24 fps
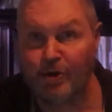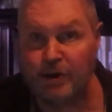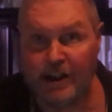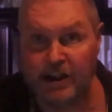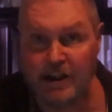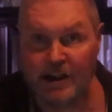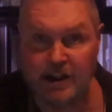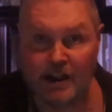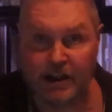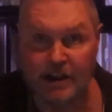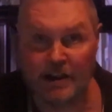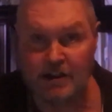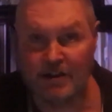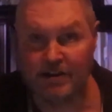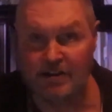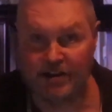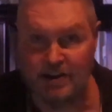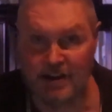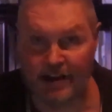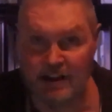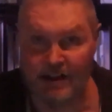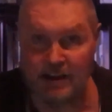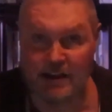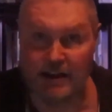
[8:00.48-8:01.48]
you need to
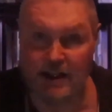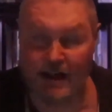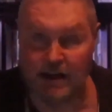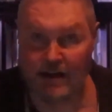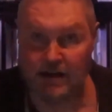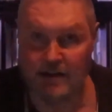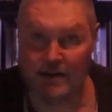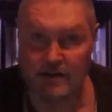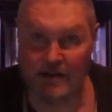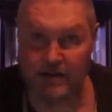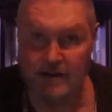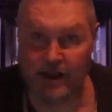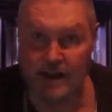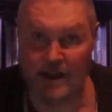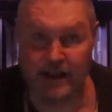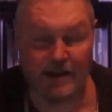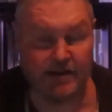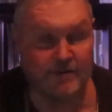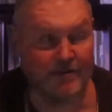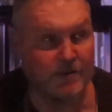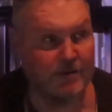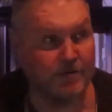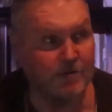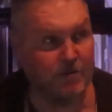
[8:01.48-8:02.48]
get to synagogue.
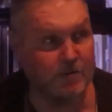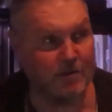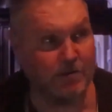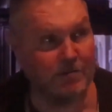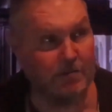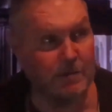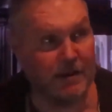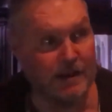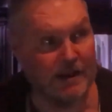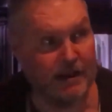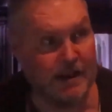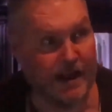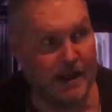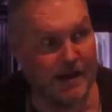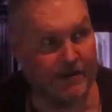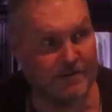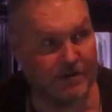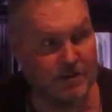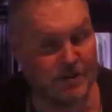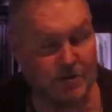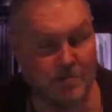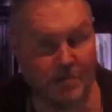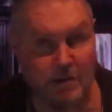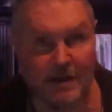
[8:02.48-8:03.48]
And if you want to be
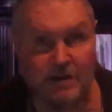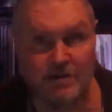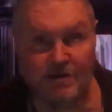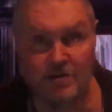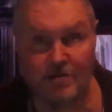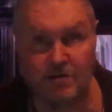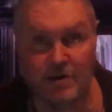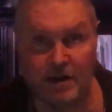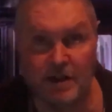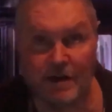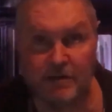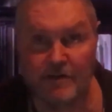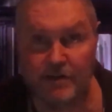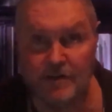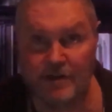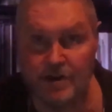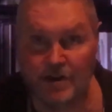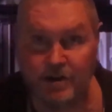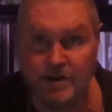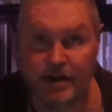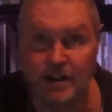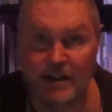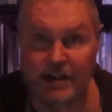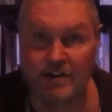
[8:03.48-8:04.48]
have a special
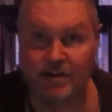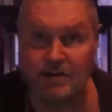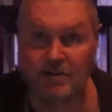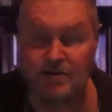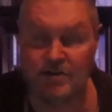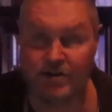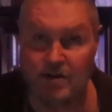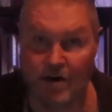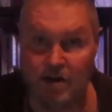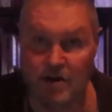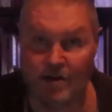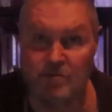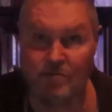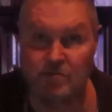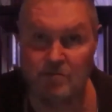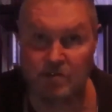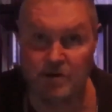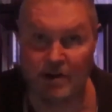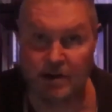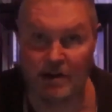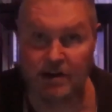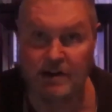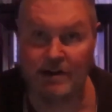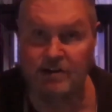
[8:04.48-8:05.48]
heaven, you need to
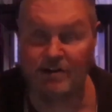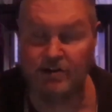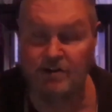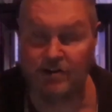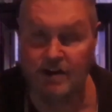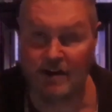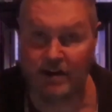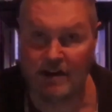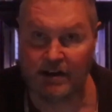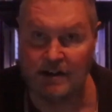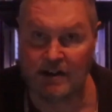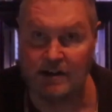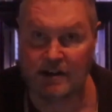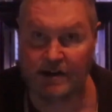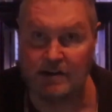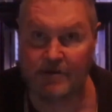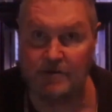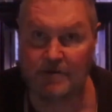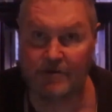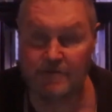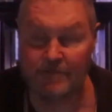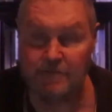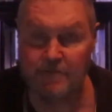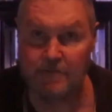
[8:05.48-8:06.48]
start really
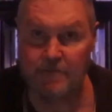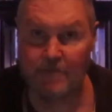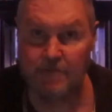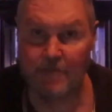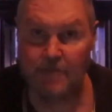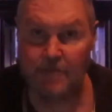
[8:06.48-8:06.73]
studying.